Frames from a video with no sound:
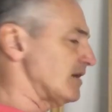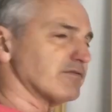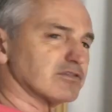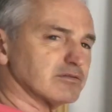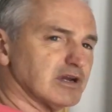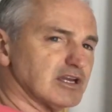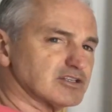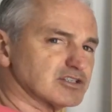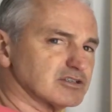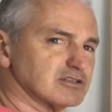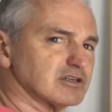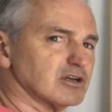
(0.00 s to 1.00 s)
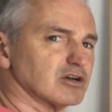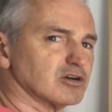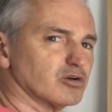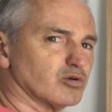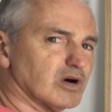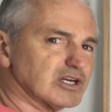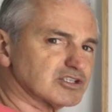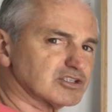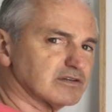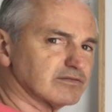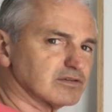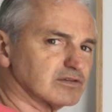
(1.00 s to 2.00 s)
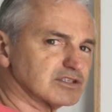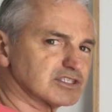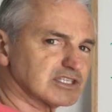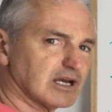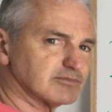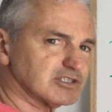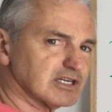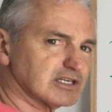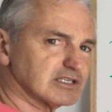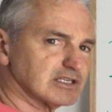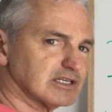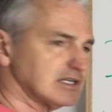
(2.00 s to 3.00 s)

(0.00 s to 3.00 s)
information question for the subject,